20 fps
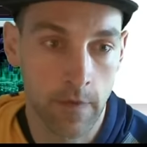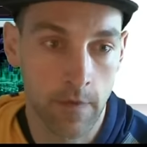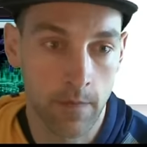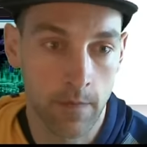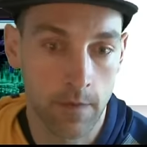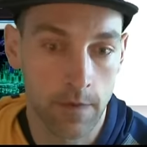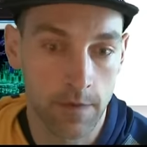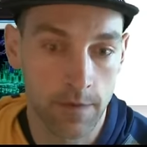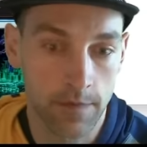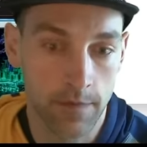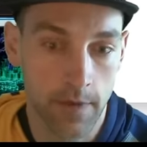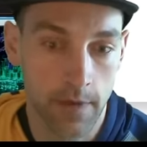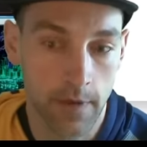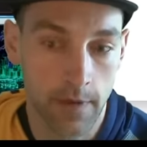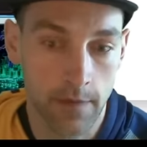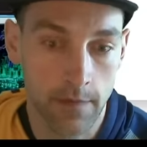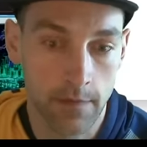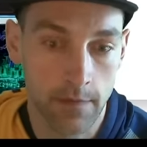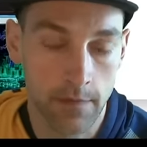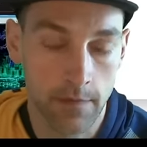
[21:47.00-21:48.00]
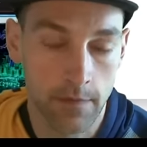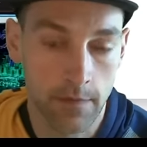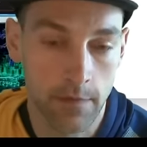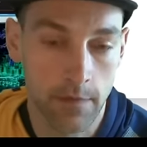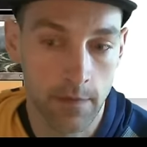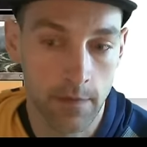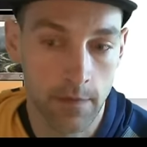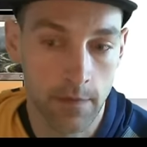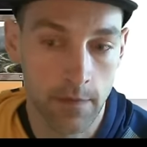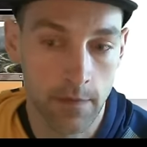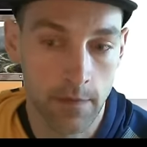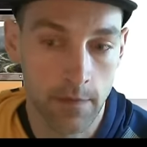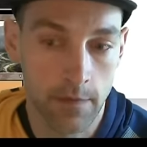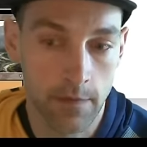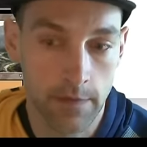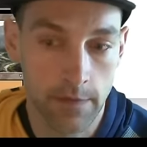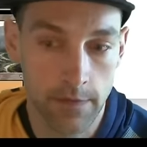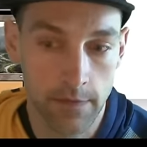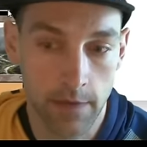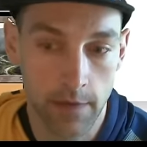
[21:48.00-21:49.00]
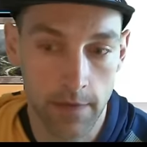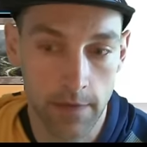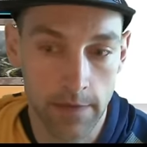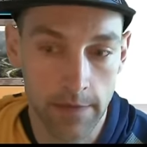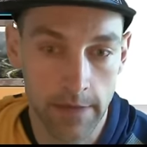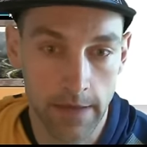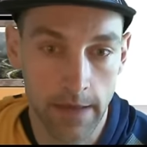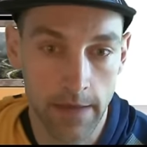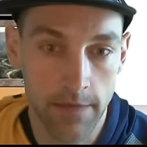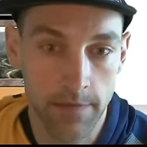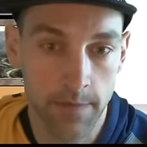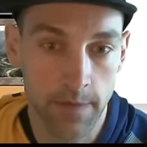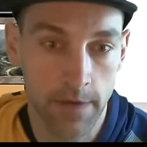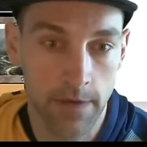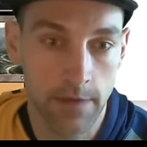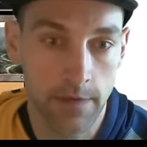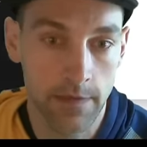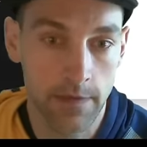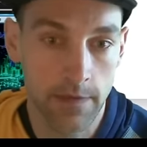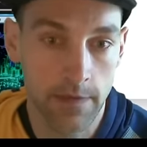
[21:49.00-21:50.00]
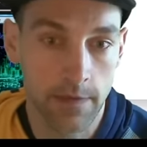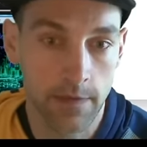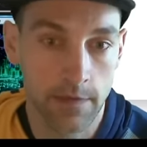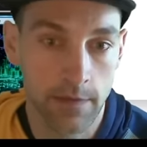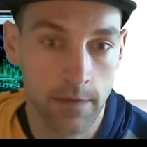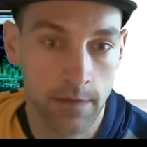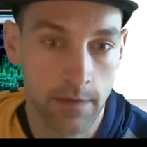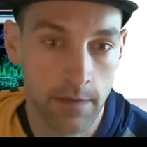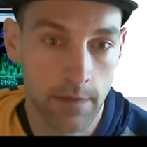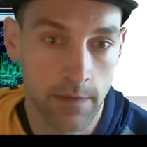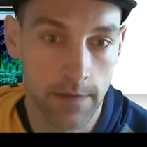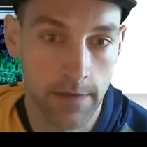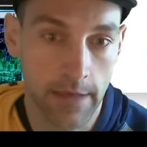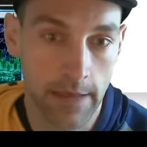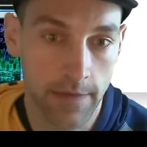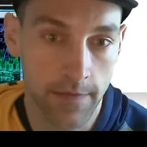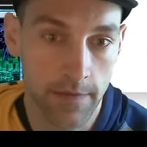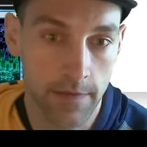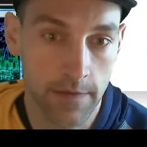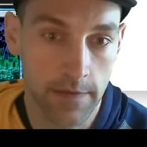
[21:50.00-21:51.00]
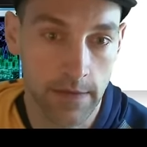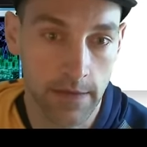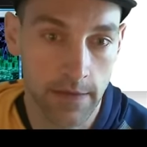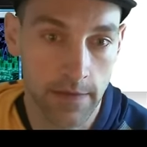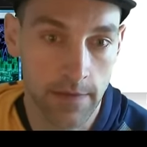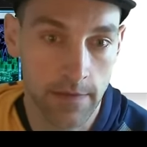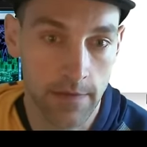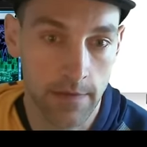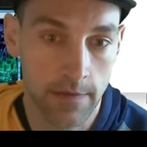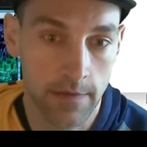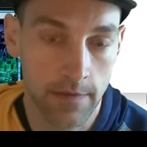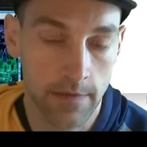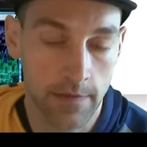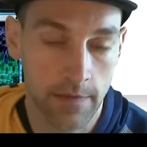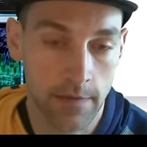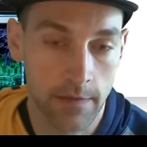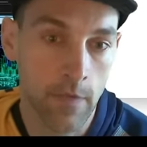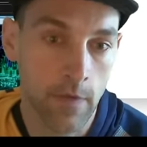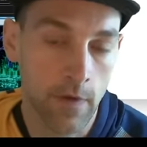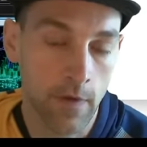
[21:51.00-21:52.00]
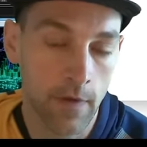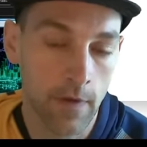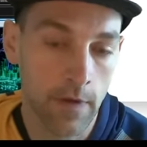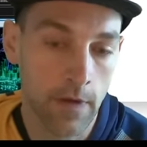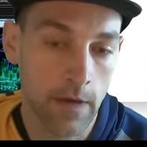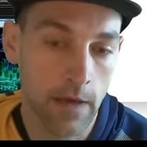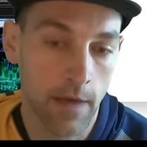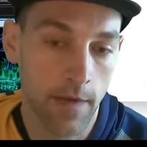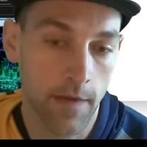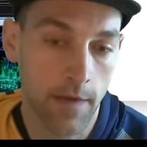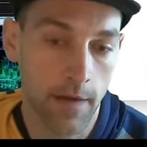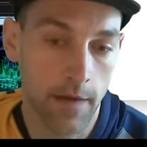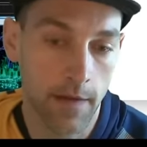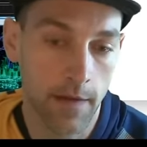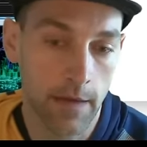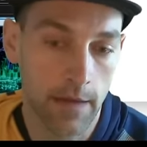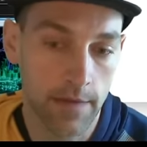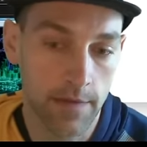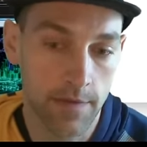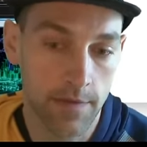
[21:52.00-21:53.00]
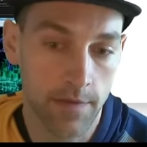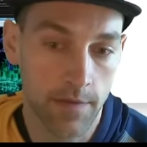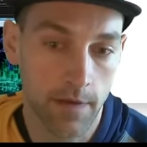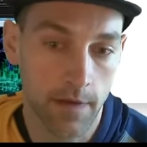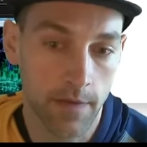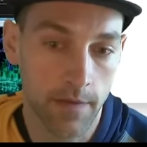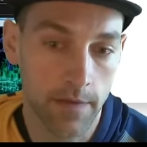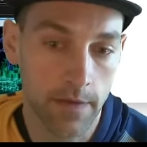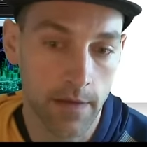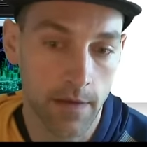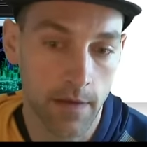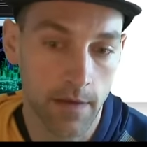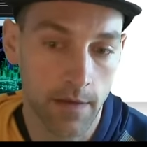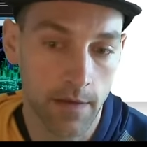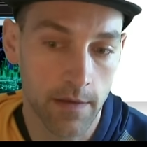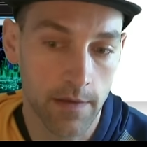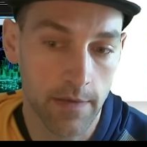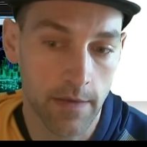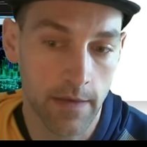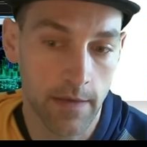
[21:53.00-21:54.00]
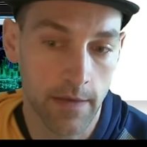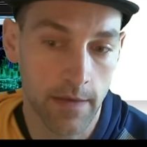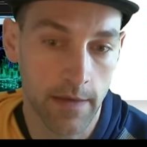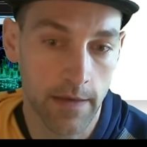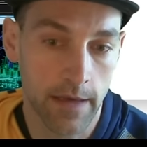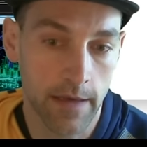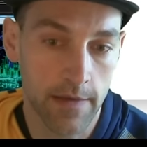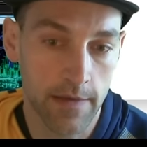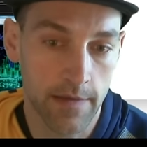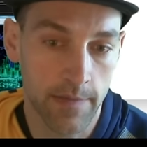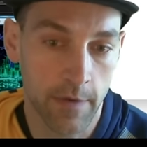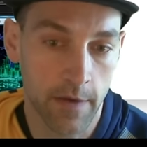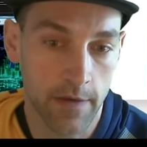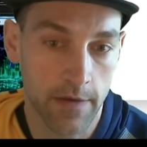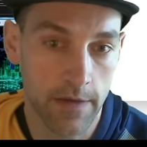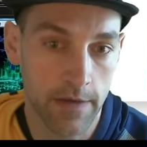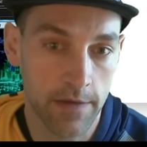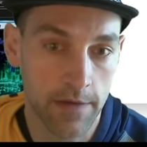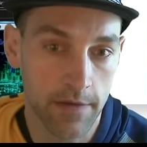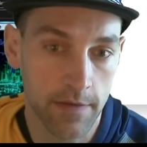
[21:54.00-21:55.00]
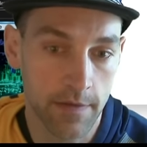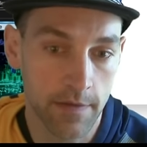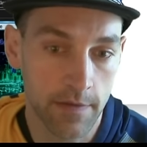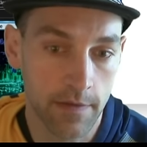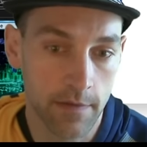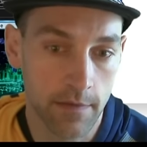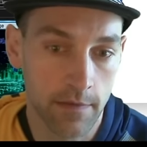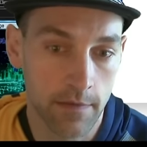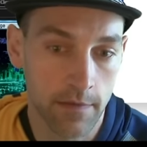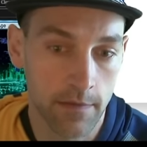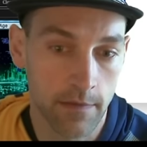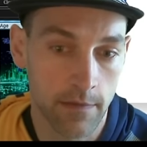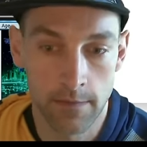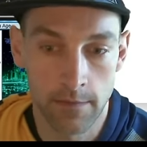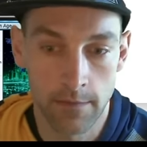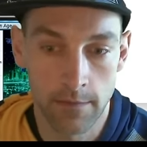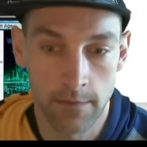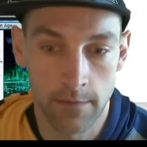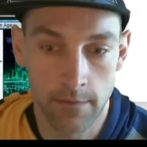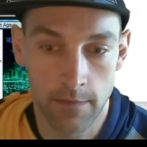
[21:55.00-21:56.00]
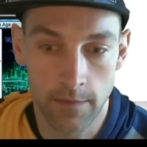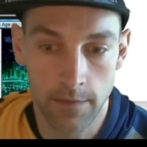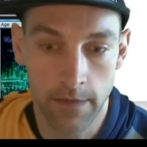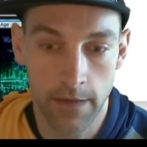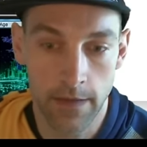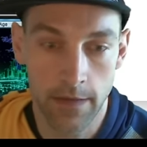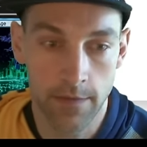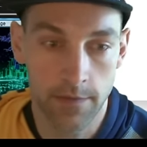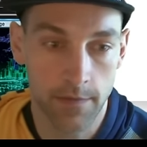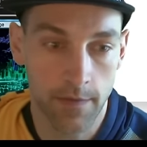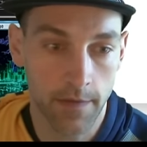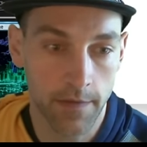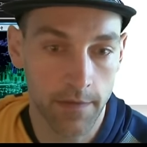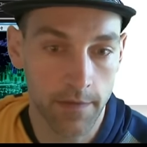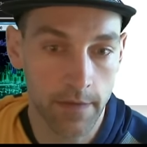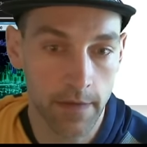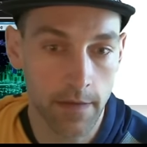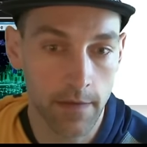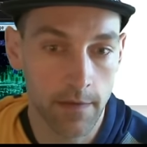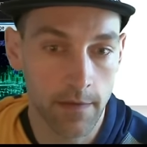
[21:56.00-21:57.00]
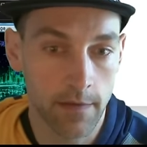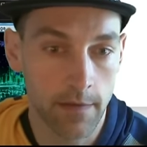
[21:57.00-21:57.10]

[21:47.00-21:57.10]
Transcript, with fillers: I'm going to draw. Discard this Ash Barrens. Attack for six. And then let's draw three cards and then cast the Modern Ages. Okay, draw three.